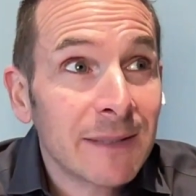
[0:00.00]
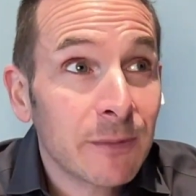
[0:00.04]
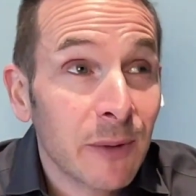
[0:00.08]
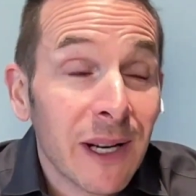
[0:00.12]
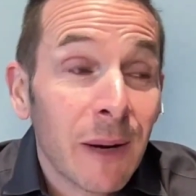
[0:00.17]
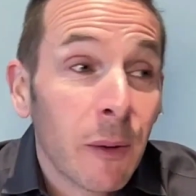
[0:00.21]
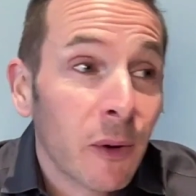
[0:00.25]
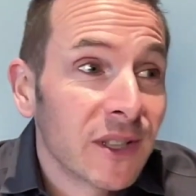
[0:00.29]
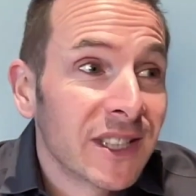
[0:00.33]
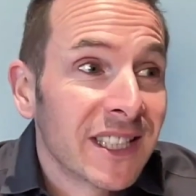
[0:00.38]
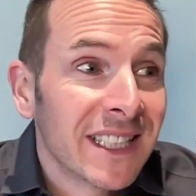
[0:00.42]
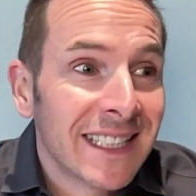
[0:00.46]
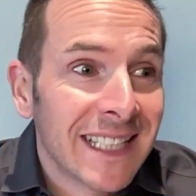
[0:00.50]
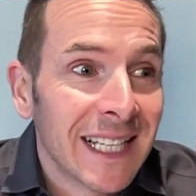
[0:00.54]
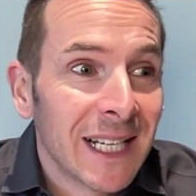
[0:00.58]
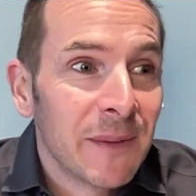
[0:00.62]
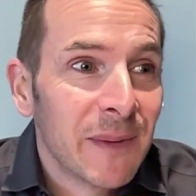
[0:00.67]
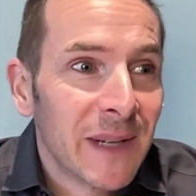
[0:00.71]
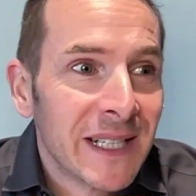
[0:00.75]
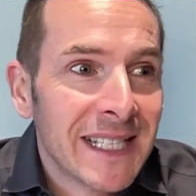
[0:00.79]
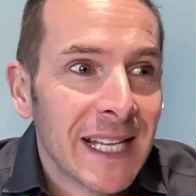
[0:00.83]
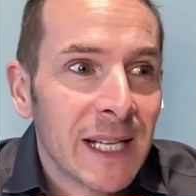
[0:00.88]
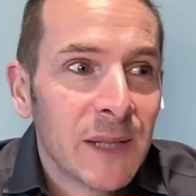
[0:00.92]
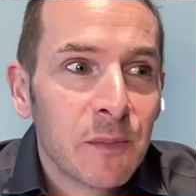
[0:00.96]
Well, it was still a
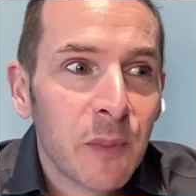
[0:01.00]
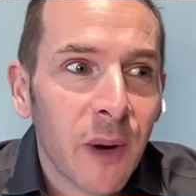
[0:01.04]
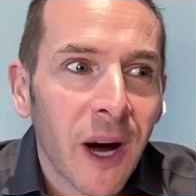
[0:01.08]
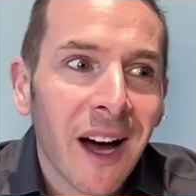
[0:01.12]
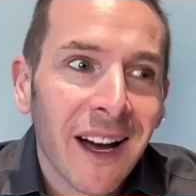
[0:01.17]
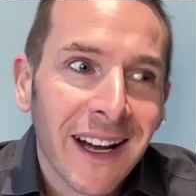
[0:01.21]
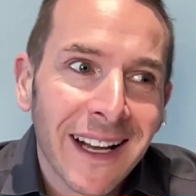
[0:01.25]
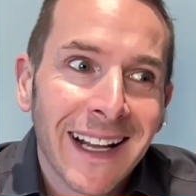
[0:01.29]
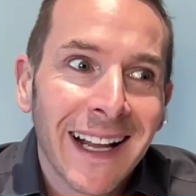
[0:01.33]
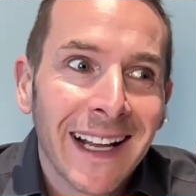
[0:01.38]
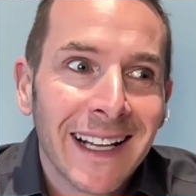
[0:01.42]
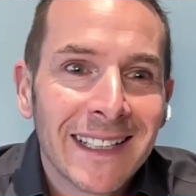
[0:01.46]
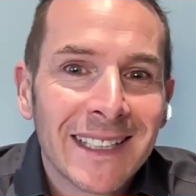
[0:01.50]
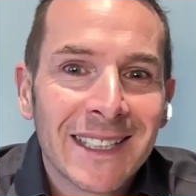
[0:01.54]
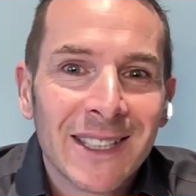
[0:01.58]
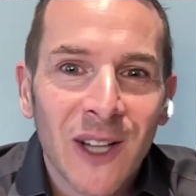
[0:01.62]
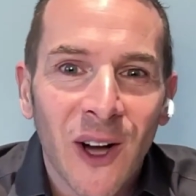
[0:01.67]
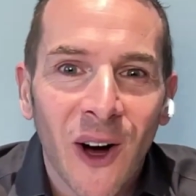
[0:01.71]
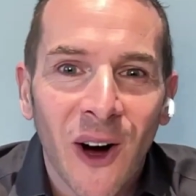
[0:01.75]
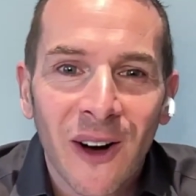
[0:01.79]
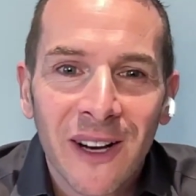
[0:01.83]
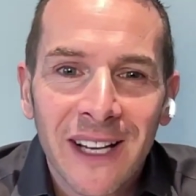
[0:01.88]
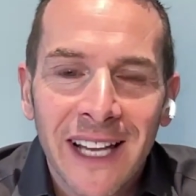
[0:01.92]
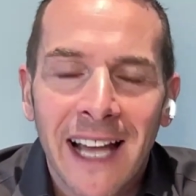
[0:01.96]
business, but it's not.